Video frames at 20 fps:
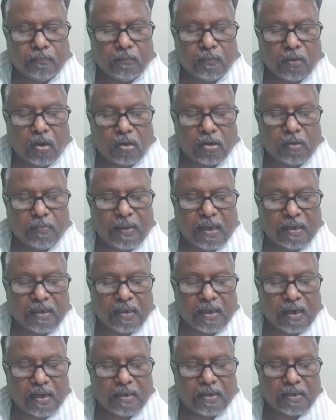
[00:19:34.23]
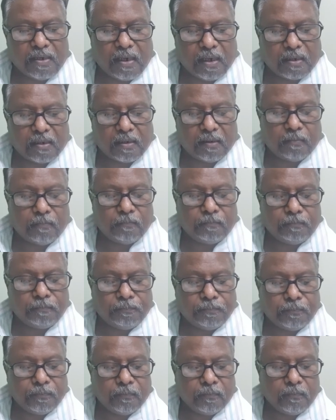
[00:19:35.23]
or the pancreatic duct.
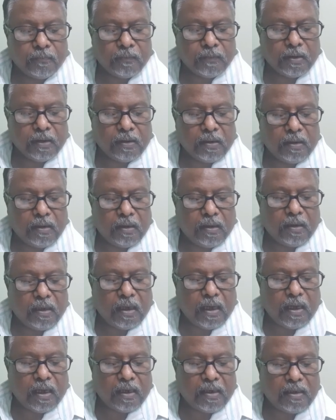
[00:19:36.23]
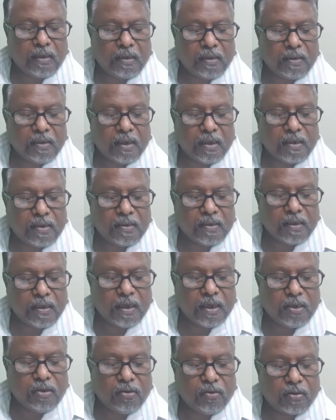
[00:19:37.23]
And there is
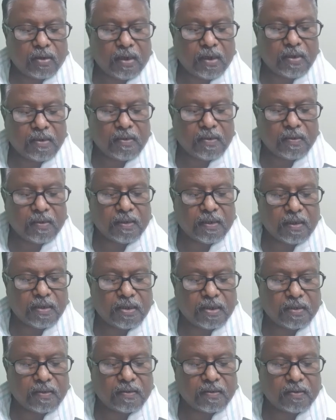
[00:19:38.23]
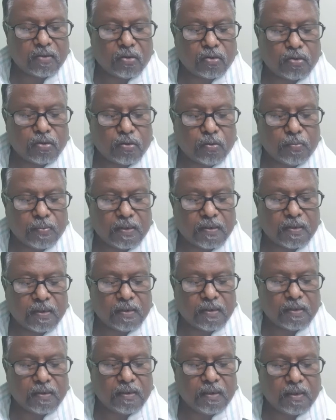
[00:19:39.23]
endocrine secretions also
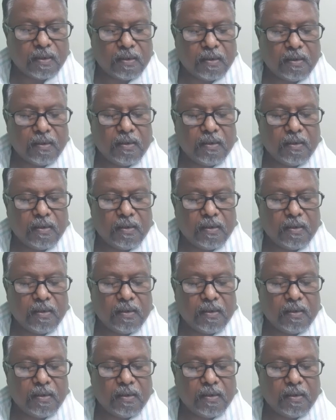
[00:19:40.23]
present in the